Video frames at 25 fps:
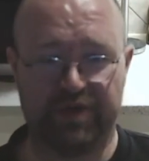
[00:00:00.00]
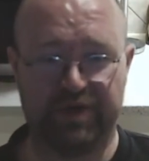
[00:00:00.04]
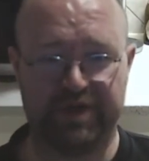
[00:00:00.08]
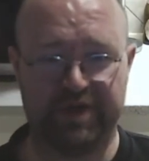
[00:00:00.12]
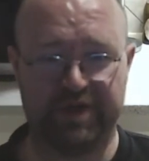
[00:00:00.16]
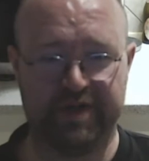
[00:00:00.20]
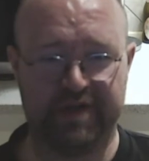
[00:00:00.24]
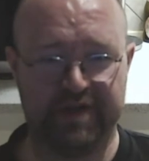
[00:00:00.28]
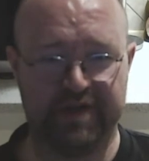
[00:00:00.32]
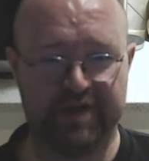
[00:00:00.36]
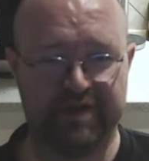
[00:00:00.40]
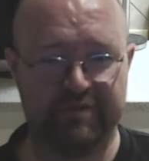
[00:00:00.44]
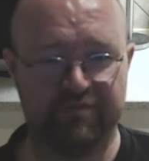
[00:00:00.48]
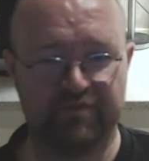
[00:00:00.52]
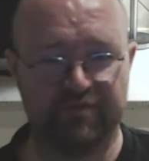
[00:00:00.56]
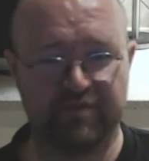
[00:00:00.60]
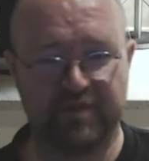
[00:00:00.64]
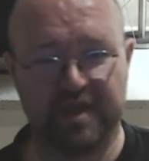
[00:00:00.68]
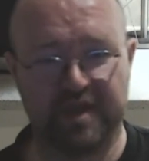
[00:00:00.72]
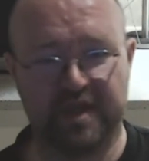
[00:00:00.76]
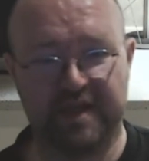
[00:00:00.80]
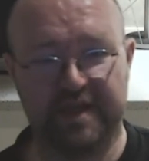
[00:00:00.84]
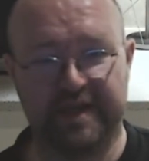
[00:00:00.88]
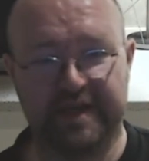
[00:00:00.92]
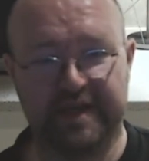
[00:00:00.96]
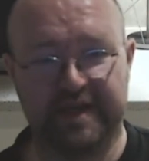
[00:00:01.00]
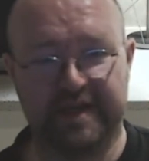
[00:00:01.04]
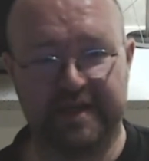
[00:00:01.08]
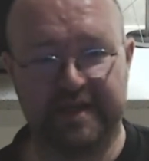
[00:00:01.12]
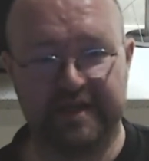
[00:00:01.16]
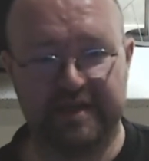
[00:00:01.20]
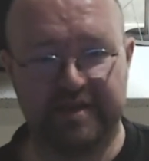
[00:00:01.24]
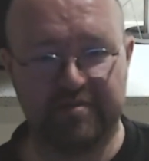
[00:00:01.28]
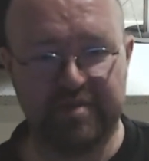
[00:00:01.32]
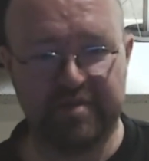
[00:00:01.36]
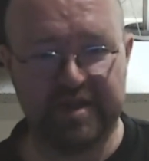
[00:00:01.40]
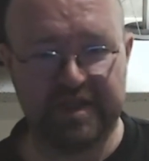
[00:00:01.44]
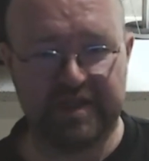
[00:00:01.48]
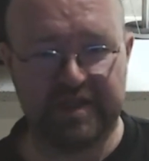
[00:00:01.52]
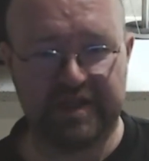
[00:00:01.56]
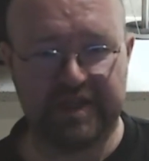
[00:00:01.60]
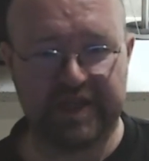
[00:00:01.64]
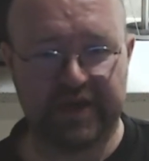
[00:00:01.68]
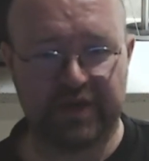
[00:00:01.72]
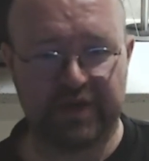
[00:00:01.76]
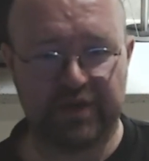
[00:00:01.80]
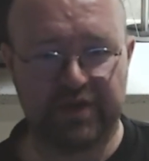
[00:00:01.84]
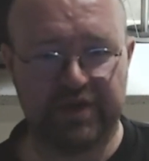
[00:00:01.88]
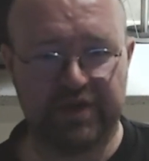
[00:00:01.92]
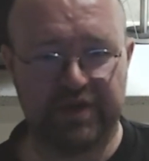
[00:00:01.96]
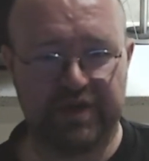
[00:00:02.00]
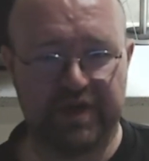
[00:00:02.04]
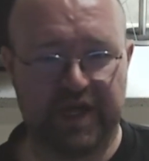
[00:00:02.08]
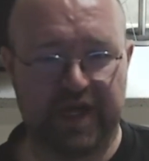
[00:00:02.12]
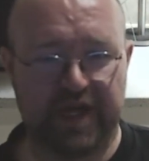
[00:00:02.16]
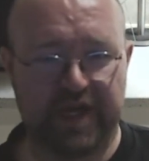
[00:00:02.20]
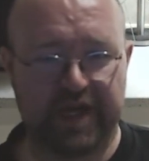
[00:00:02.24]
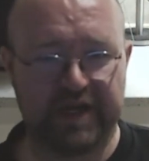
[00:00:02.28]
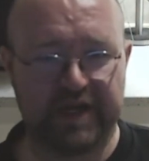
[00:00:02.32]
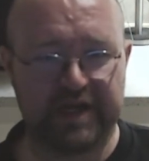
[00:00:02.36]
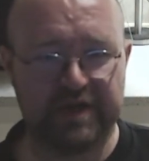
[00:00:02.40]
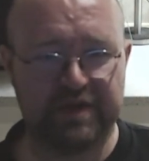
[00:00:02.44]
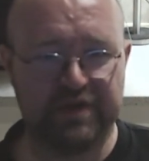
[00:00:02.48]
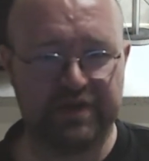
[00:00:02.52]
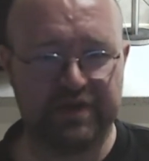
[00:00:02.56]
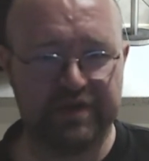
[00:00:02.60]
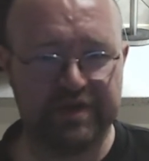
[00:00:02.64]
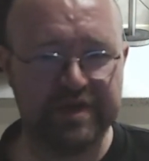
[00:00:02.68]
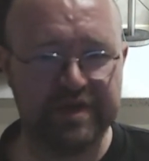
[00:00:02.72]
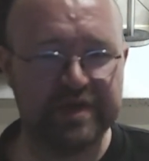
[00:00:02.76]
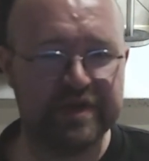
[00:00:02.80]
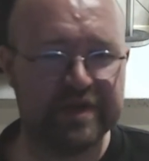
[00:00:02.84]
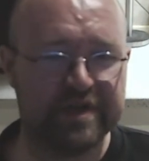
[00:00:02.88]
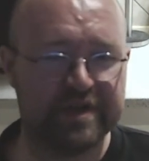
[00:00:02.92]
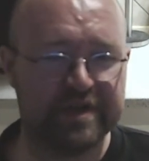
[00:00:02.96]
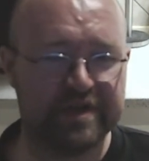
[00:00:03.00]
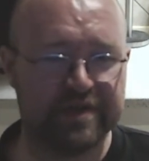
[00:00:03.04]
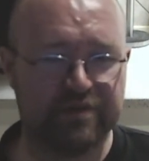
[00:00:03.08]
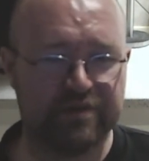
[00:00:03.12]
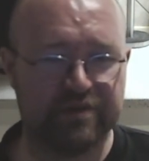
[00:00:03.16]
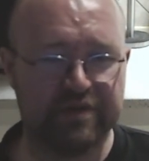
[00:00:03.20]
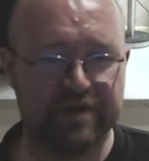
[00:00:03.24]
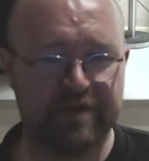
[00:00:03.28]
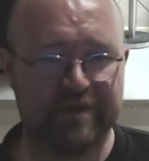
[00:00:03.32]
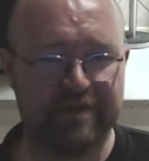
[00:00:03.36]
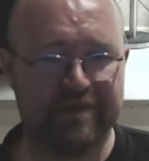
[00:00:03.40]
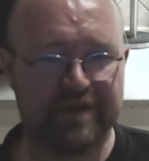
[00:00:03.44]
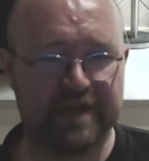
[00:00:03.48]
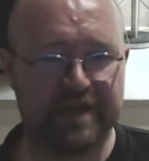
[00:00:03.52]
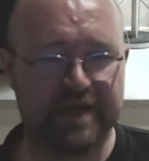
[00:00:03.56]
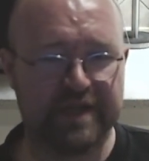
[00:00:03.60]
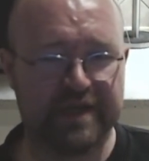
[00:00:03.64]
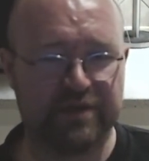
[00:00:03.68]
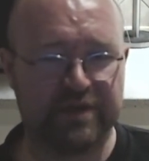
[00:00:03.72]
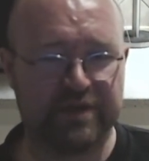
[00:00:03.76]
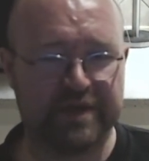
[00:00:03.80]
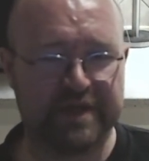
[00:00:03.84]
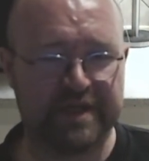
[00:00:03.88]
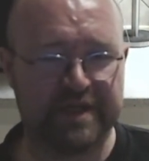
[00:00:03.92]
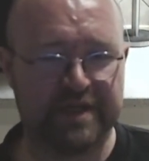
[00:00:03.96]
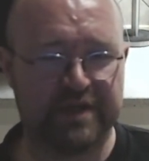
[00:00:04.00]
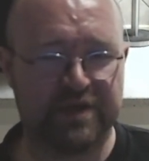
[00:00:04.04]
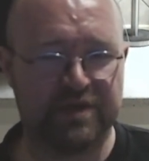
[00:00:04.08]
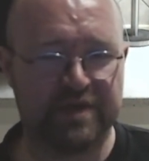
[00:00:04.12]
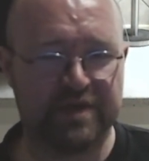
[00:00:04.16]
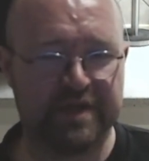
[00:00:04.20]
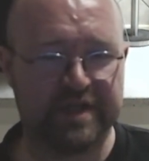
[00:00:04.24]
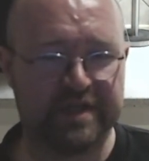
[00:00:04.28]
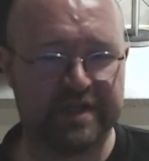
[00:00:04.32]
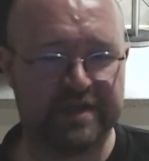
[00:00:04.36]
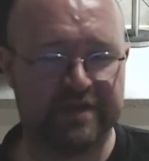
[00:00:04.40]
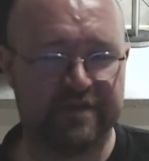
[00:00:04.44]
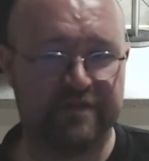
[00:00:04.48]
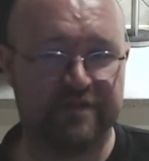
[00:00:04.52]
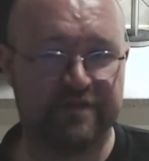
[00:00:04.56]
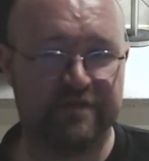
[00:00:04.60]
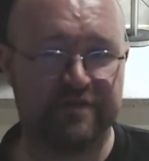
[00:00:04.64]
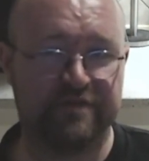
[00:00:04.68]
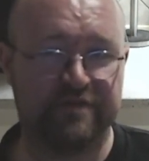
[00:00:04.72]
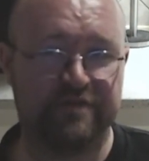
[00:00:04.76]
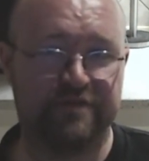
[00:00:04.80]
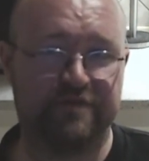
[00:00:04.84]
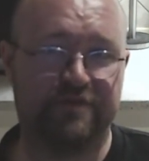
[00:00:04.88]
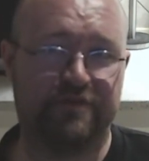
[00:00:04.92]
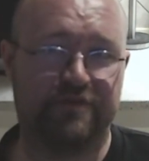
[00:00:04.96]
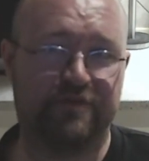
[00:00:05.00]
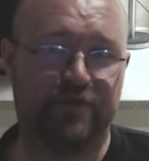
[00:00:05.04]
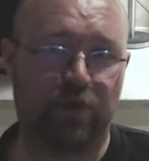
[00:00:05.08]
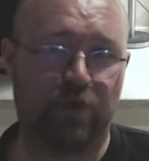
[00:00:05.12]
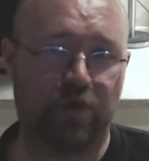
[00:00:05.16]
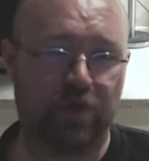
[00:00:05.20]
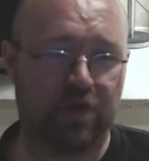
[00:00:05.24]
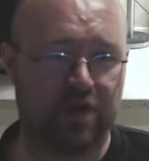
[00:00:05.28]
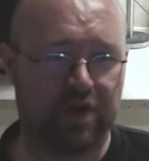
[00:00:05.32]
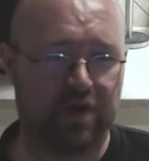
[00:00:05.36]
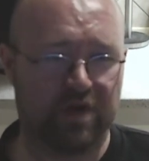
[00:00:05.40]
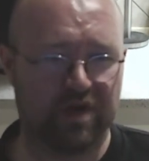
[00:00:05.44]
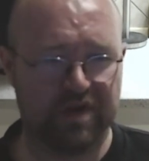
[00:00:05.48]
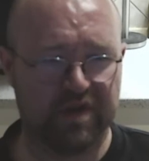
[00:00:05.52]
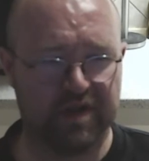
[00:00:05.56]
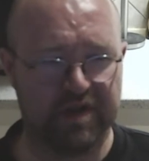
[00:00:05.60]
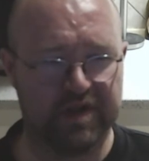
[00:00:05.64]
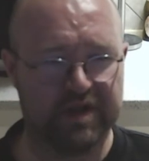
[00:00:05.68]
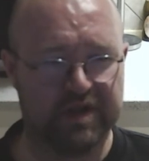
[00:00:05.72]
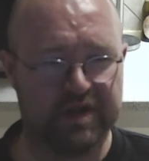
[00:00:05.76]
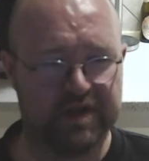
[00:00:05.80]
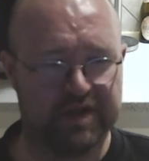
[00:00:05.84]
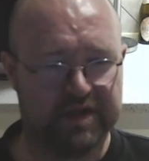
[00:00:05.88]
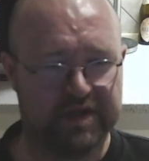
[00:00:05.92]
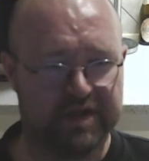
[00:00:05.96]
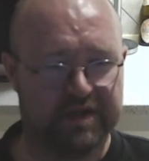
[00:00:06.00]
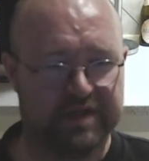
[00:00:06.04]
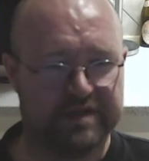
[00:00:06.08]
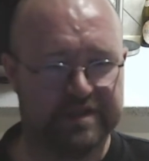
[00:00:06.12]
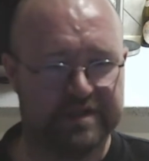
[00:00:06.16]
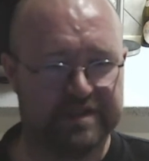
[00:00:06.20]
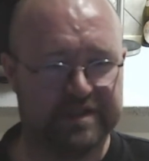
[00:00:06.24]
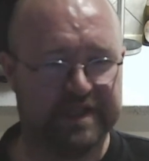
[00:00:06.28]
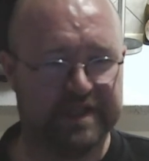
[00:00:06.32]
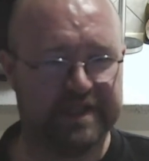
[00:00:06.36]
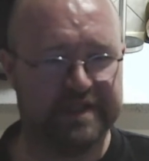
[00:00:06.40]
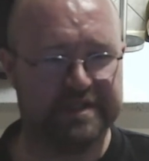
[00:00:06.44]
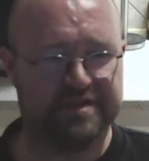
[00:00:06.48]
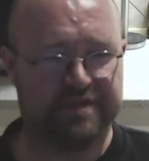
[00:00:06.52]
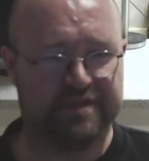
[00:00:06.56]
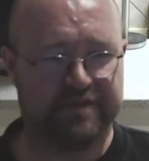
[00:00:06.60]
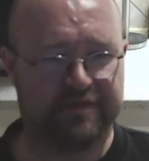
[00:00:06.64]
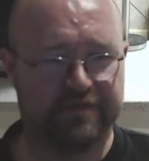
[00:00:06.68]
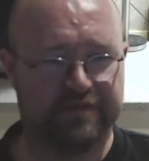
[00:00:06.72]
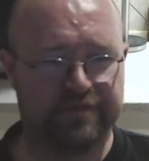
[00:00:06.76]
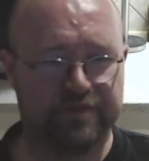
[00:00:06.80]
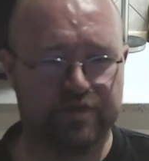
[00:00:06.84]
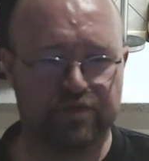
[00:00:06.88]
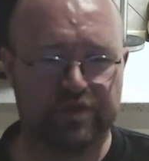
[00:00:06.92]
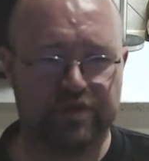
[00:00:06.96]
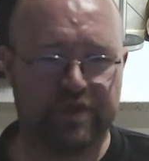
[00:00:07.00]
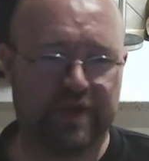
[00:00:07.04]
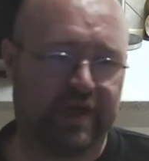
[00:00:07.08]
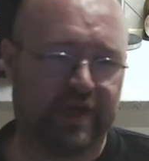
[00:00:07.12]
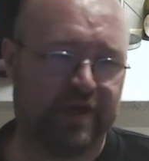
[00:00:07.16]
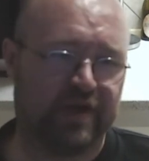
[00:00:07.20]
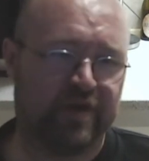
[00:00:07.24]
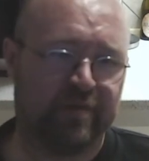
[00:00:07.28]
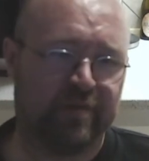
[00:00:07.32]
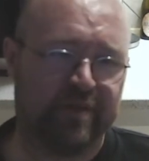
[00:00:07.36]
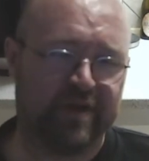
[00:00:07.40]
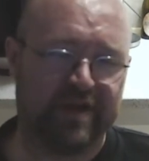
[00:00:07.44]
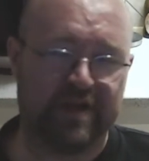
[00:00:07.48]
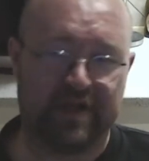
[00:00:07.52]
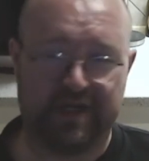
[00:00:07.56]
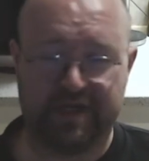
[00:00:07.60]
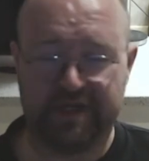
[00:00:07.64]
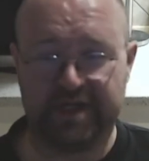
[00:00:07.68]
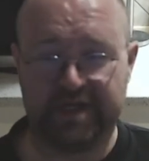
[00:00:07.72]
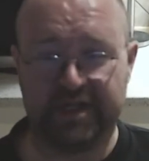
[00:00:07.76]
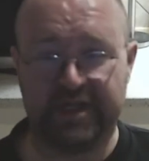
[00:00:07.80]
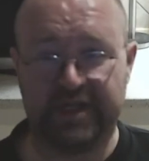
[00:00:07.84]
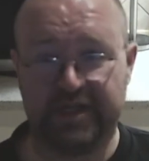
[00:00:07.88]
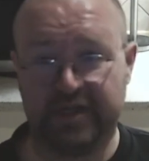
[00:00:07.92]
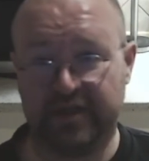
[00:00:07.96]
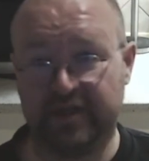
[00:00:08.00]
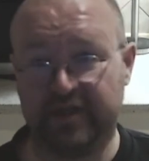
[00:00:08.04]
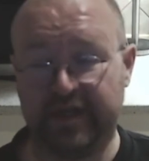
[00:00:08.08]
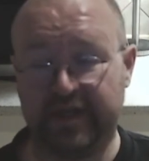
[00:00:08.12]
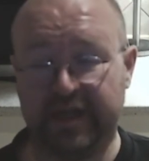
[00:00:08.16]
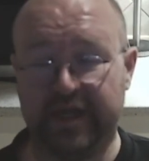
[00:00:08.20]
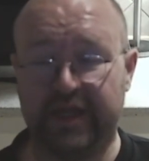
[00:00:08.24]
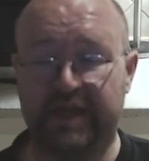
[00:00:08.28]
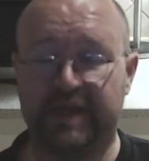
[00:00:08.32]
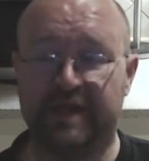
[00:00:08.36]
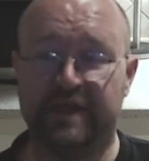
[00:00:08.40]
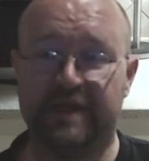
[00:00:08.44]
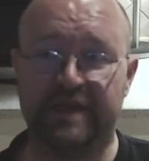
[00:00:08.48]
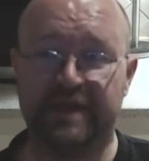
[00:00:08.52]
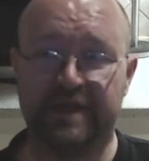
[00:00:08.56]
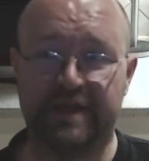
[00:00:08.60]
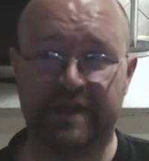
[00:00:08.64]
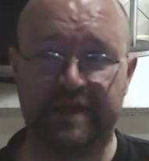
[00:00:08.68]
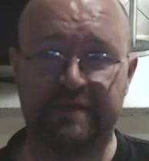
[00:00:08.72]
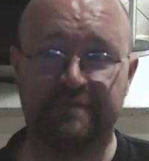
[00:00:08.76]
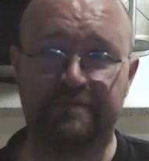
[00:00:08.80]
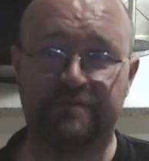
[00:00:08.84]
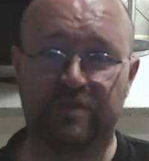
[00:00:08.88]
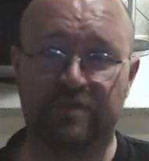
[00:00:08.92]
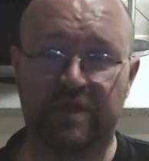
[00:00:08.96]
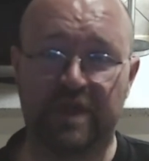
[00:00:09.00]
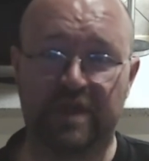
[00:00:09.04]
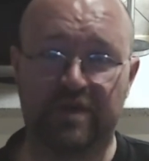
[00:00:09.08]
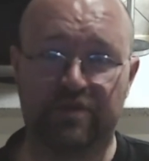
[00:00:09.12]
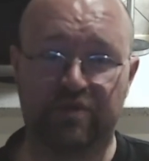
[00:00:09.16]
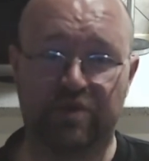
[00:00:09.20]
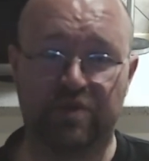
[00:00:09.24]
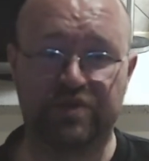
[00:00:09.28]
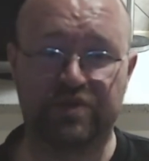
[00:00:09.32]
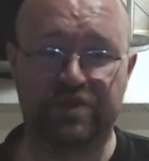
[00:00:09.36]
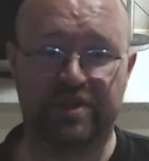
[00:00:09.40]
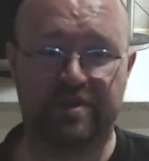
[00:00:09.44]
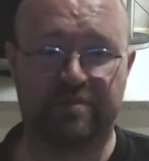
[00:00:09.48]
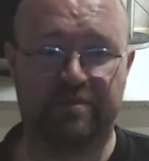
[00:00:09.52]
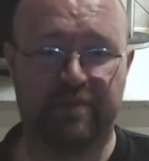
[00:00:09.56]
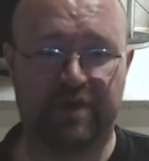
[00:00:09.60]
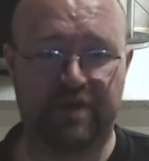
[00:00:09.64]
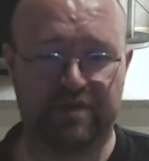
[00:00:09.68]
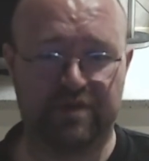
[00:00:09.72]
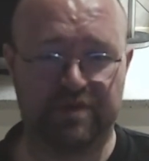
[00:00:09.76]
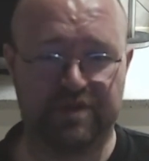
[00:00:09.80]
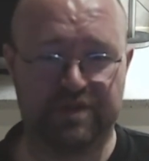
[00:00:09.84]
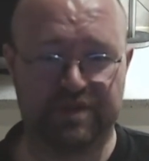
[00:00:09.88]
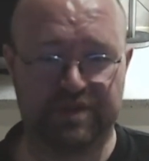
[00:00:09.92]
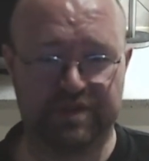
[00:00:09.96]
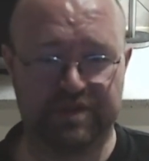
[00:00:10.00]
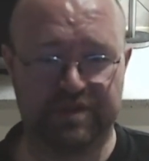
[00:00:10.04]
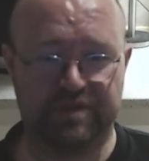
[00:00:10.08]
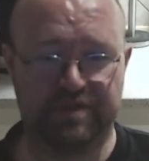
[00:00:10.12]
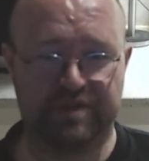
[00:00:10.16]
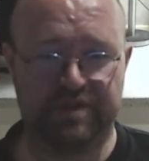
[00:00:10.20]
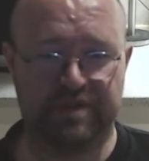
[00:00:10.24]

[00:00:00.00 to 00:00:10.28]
A bit darker lager with a round and full taste of fruit caramel and roasted malts.